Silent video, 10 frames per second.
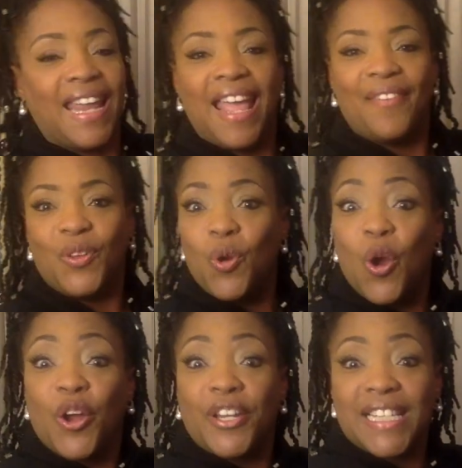You
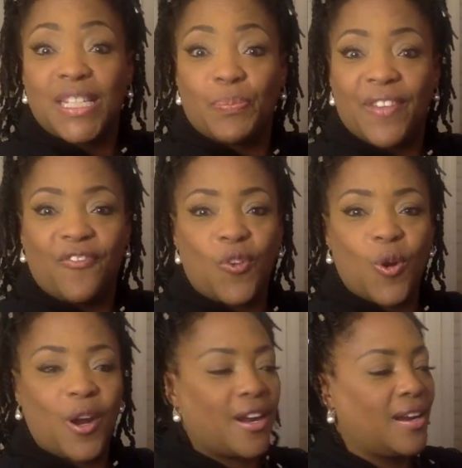heard this
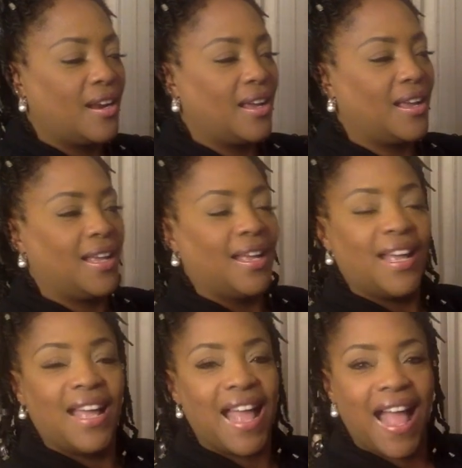before.
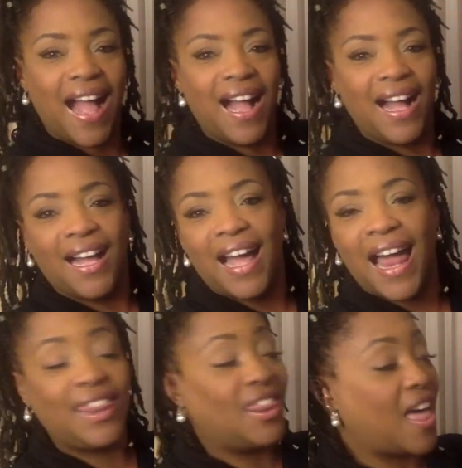
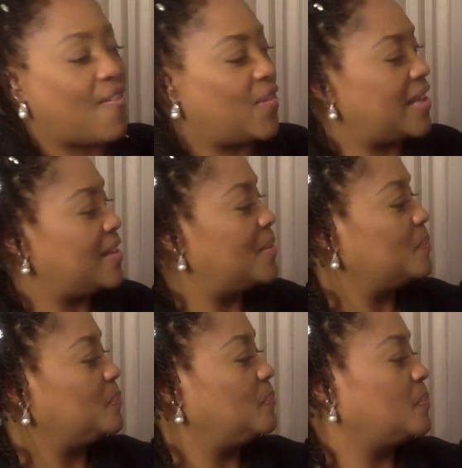I love
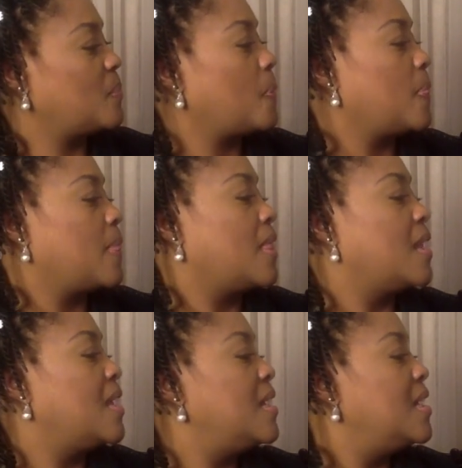
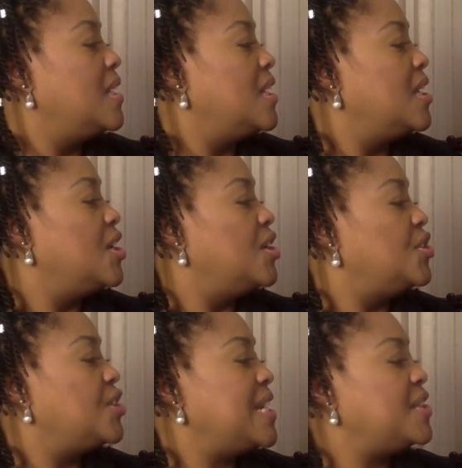it.
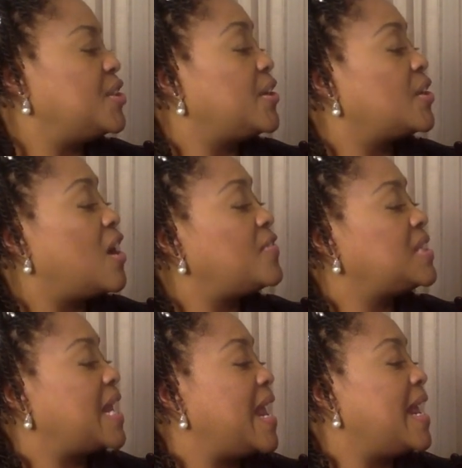She took it off
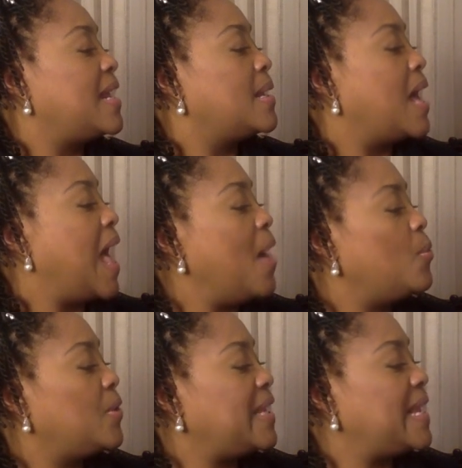saying, I
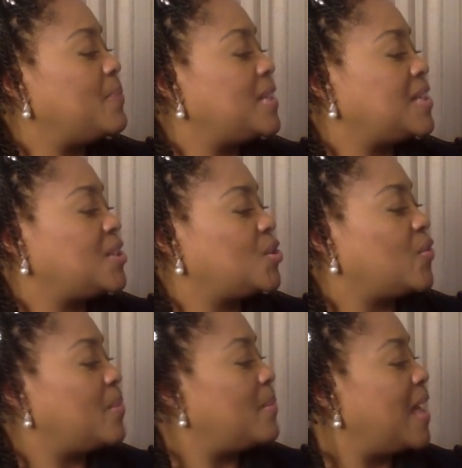will keep this to
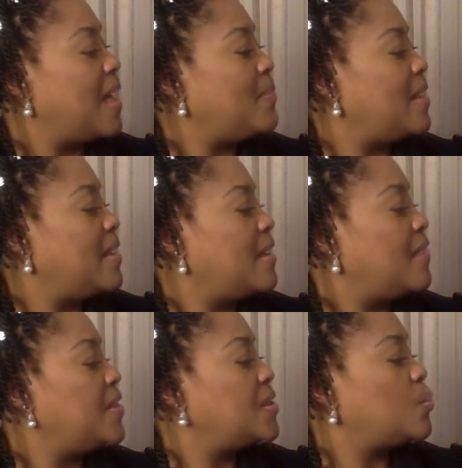remind me
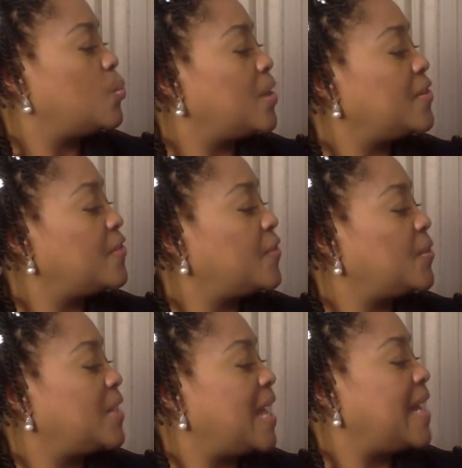of this
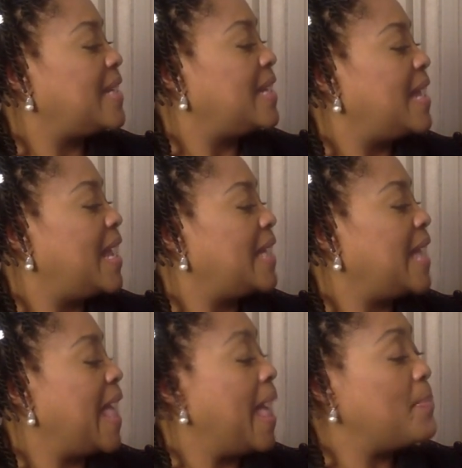wonderful night and
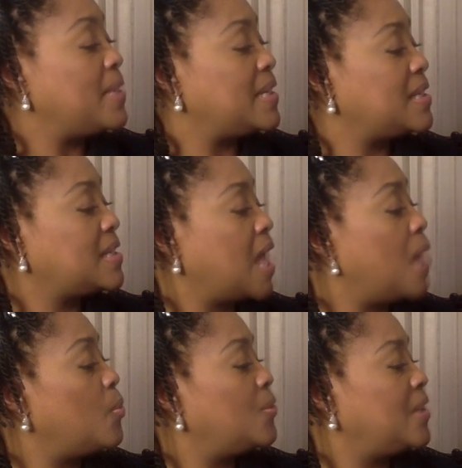a happiness
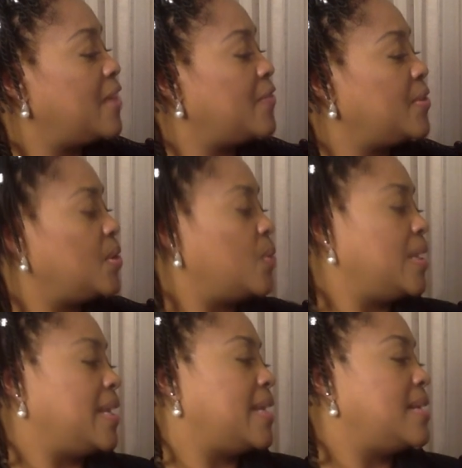I will never know
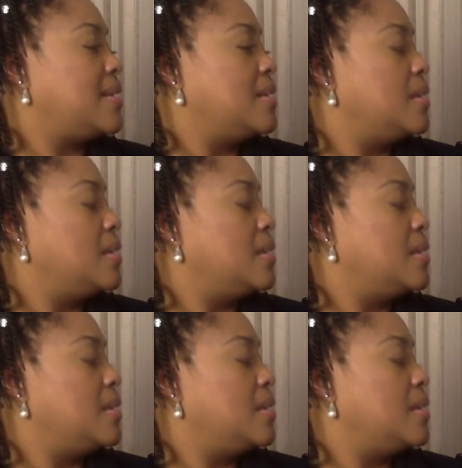again.